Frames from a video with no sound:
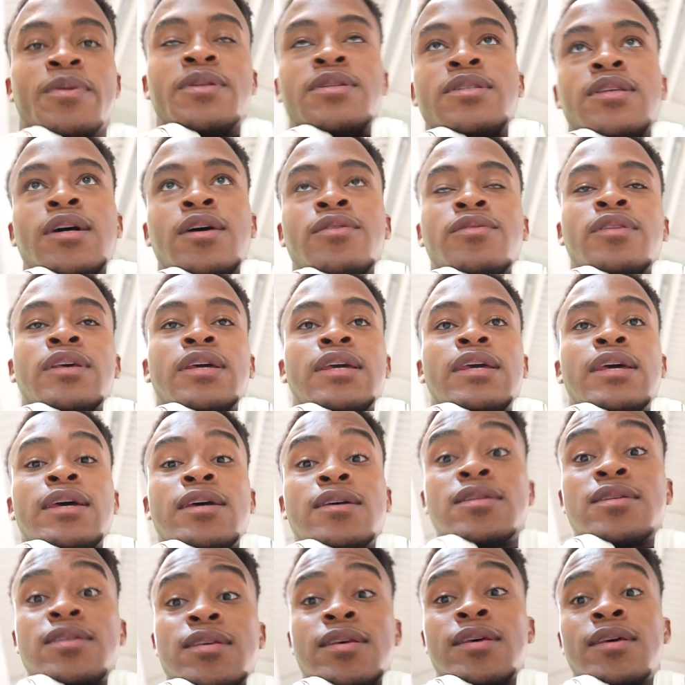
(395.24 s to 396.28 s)
been down the
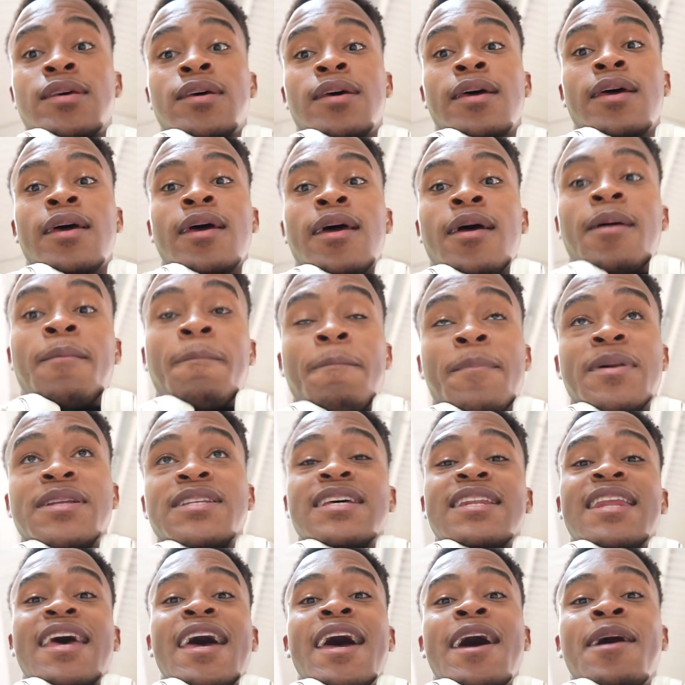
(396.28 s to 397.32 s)
gate, met
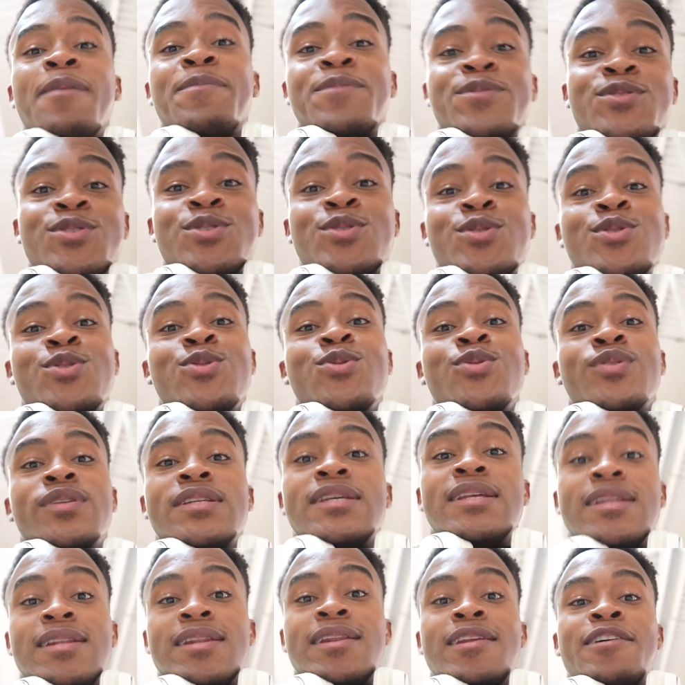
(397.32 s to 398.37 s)
an
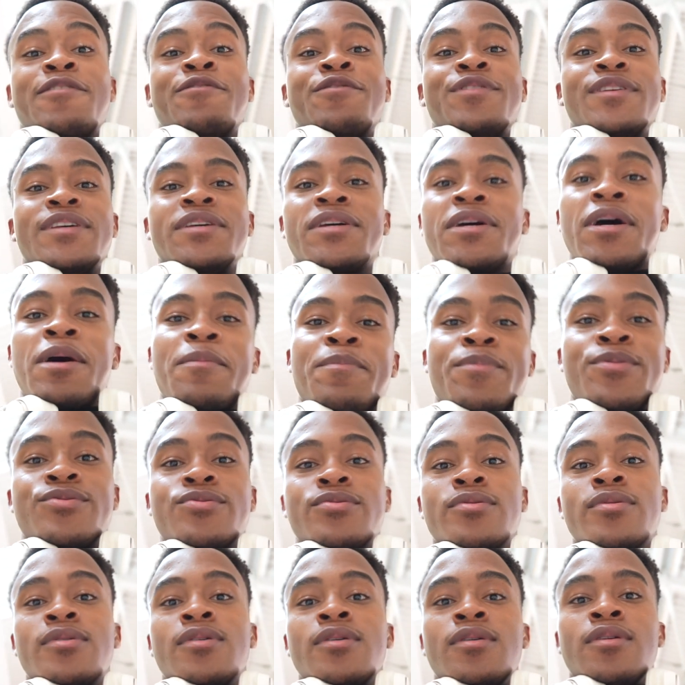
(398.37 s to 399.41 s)
absolutely lovely couple
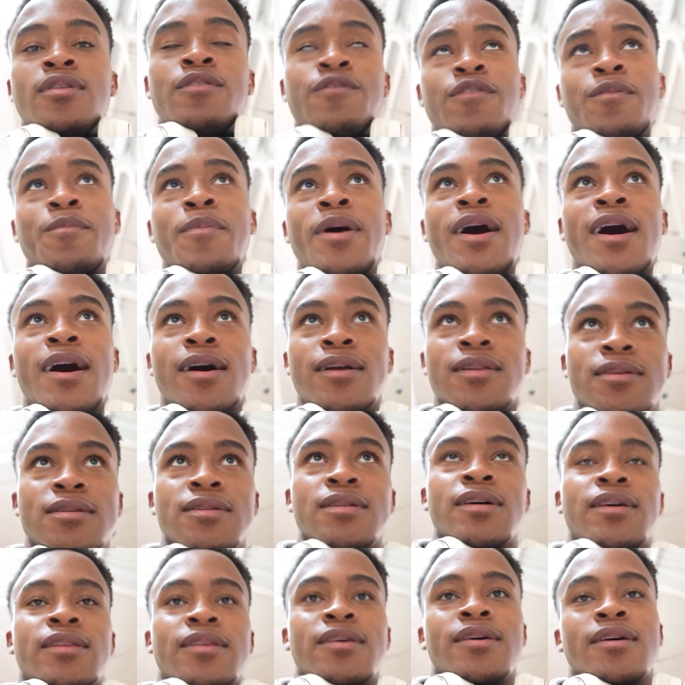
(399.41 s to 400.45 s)
from
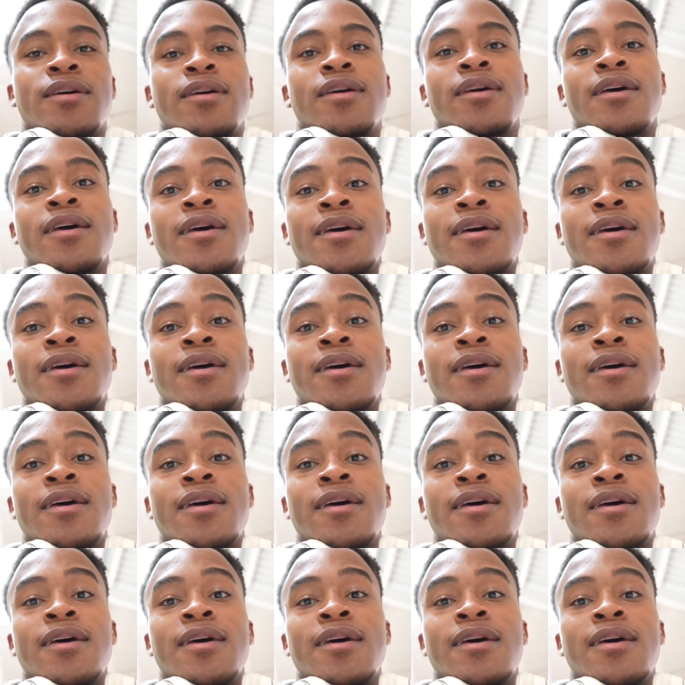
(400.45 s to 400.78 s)
Ireland, I think.